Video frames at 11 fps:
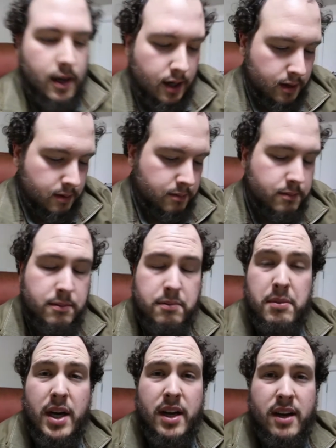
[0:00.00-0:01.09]
Uh,
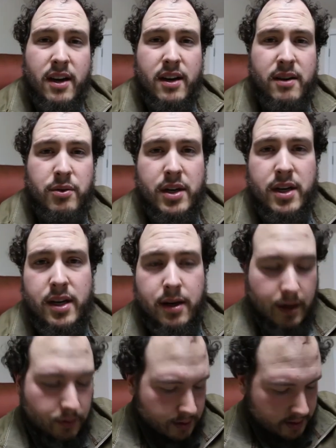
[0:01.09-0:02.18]
but uh, we ended up
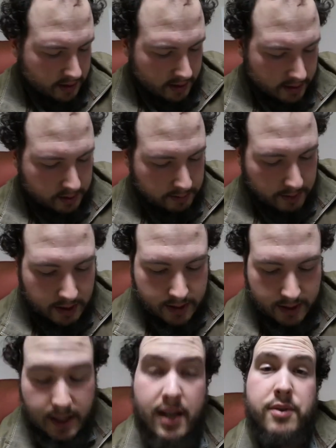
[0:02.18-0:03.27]
going to see
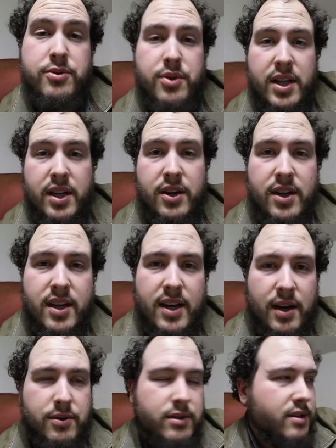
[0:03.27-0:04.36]
Jumanji. It was really good.
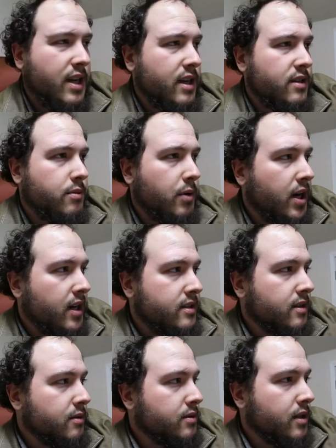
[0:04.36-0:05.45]
I was kind of surprised
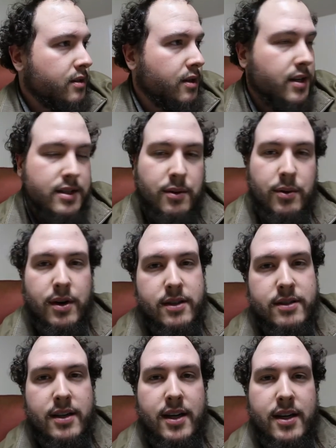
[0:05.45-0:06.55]
that it was as good as it was.